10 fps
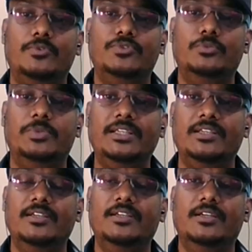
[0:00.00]
supposed to be.
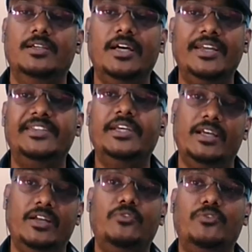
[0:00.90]
And there
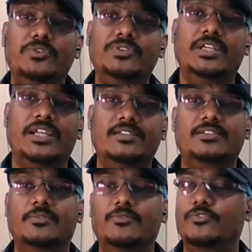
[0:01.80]
are, of course, there are
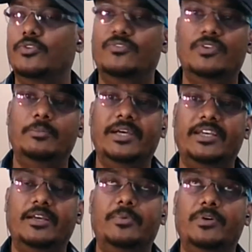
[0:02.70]
some for
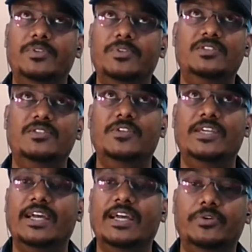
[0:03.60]
filmmaking purpose. We
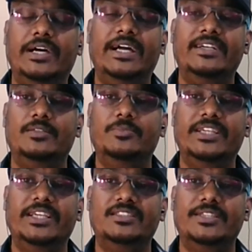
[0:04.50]
have to add
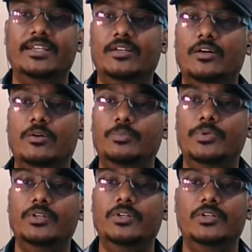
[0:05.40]
something extra in comp.
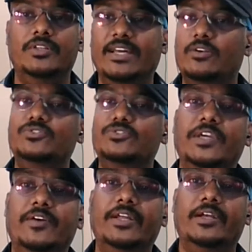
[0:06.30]
That we
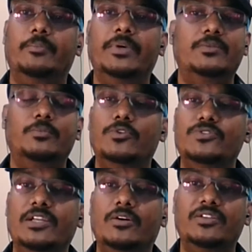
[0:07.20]
have done. But
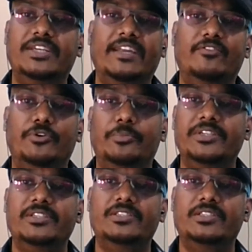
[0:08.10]
mostly all the
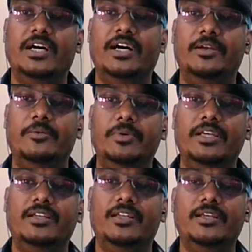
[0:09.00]
environments are
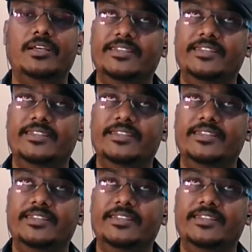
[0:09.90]
in